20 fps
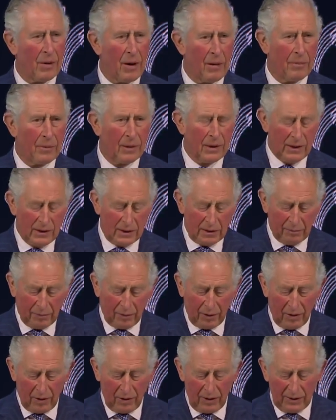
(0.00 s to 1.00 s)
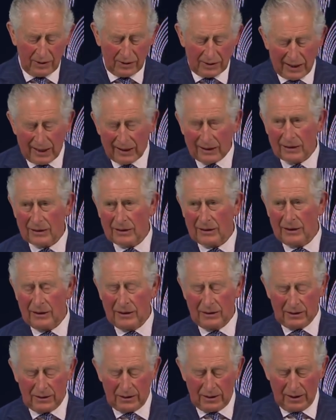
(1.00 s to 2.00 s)
properly deploy
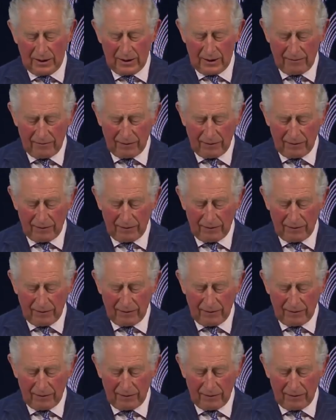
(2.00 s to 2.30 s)
taxes,